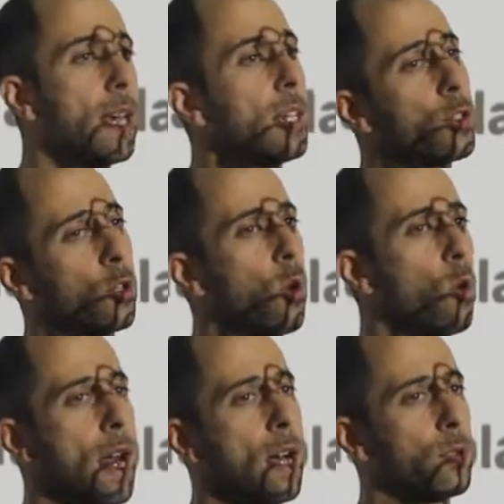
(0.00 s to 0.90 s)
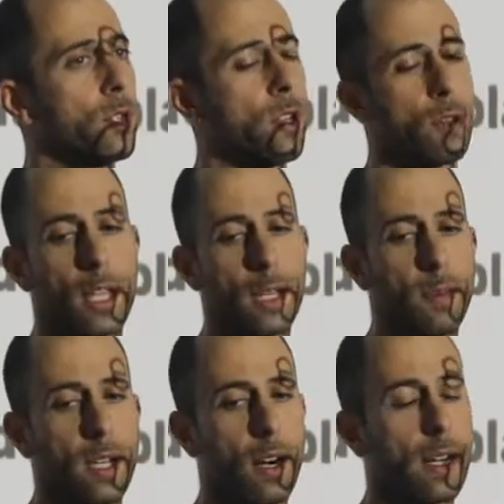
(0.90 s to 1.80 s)
is to call out to those
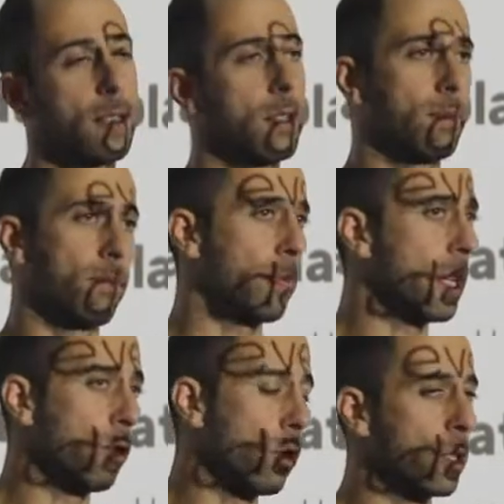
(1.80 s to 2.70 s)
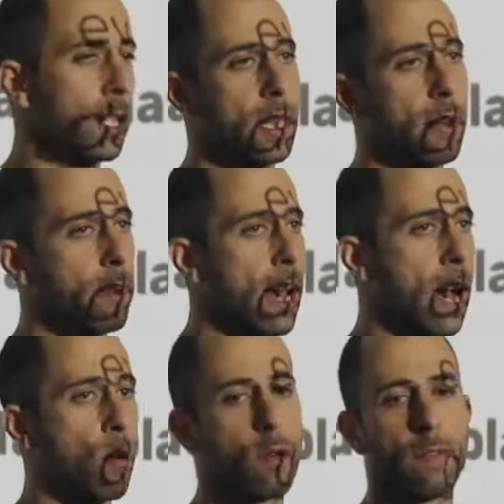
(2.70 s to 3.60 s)
APIs periodically every
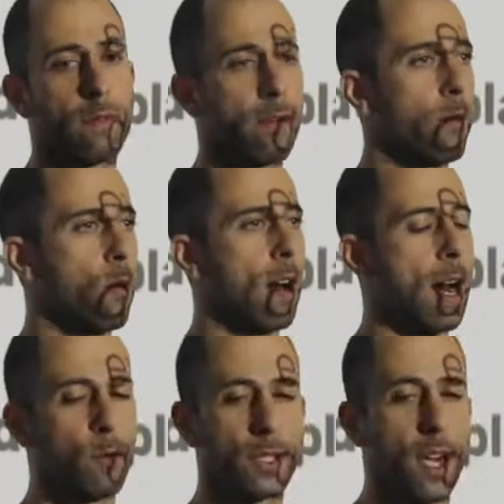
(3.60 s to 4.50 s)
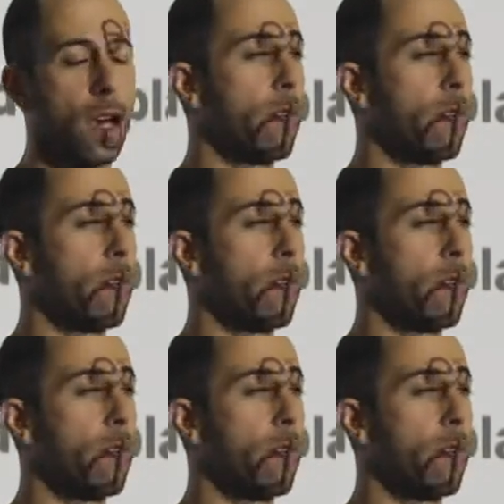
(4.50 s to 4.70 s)
hour, every 4 hours,